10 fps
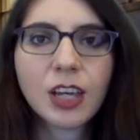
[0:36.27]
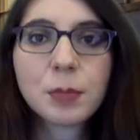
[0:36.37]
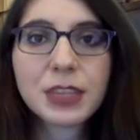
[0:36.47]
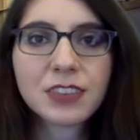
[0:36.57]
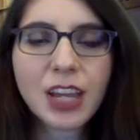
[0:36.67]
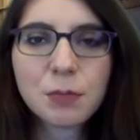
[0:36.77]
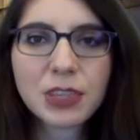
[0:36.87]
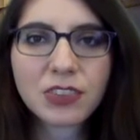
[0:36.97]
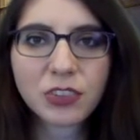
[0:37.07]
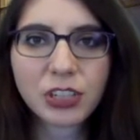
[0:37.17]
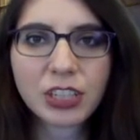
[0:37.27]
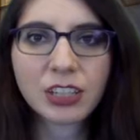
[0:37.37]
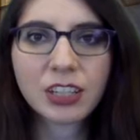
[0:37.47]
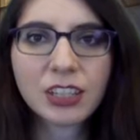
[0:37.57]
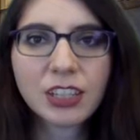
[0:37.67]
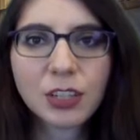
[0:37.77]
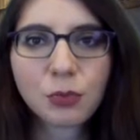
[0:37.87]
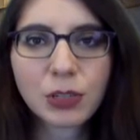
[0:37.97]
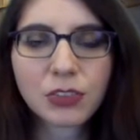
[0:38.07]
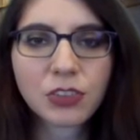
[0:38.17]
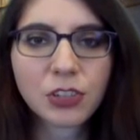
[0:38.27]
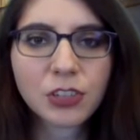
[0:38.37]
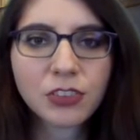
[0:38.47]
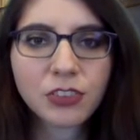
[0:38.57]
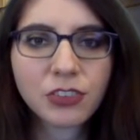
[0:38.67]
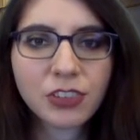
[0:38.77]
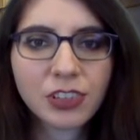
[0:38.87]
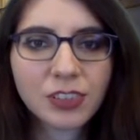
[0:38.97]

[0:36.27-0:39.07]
Up at the top of the screen, click Research,